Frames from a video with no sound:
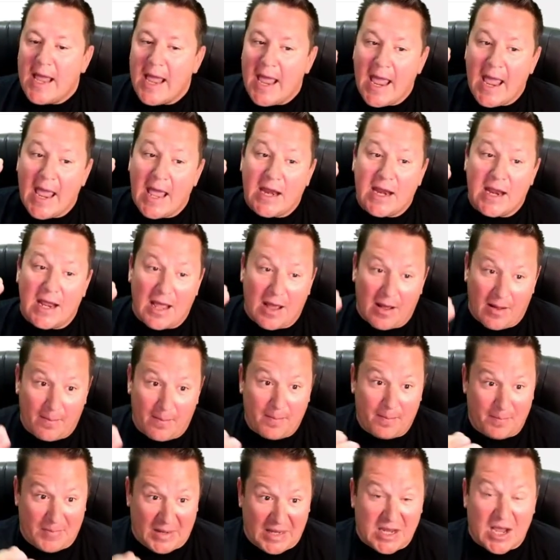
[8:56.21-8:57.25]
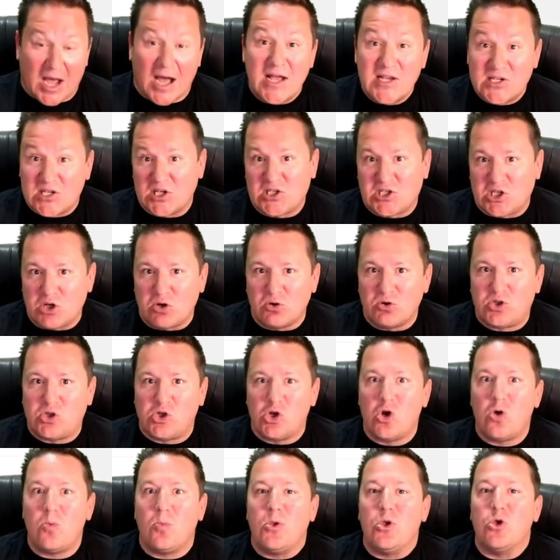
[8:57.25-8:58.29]
and because it's
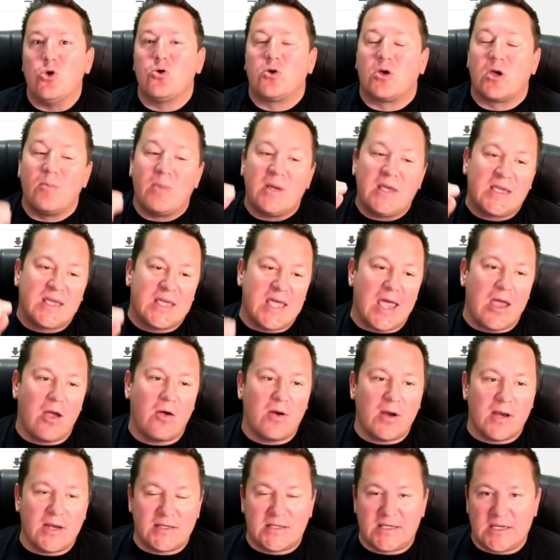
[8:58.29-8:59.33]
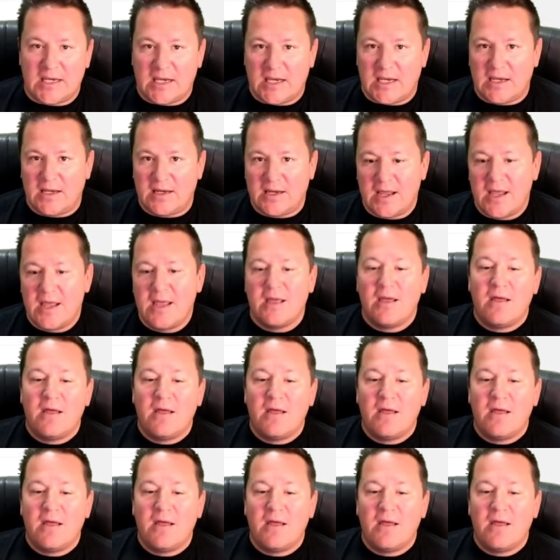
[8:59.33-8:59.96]
YouTube, you can be guaranteed